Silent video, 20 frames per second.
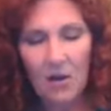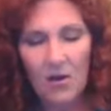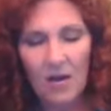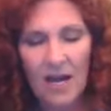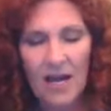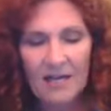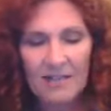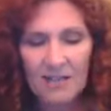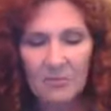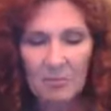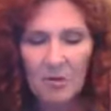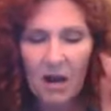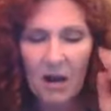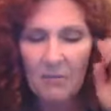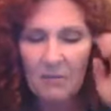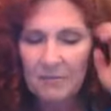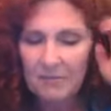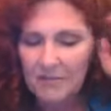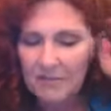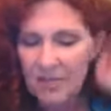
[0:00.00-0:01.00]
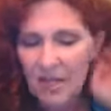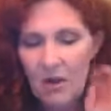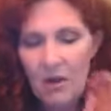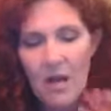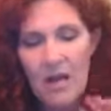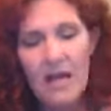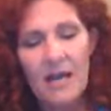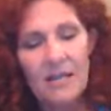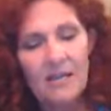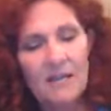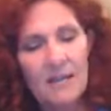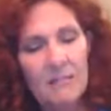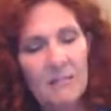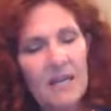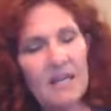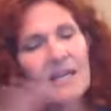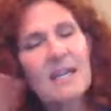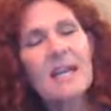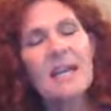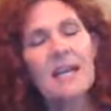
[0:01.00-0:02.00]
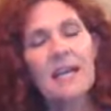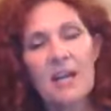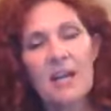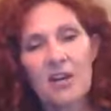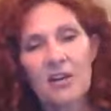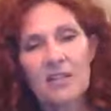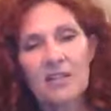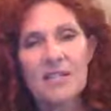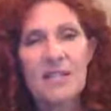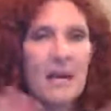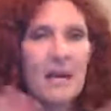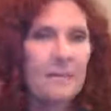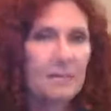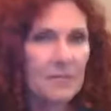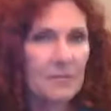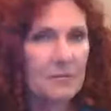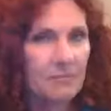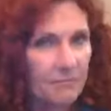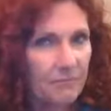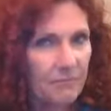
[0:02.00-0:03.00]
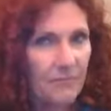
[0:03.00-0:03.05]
all kinds of problems so namenda and aricept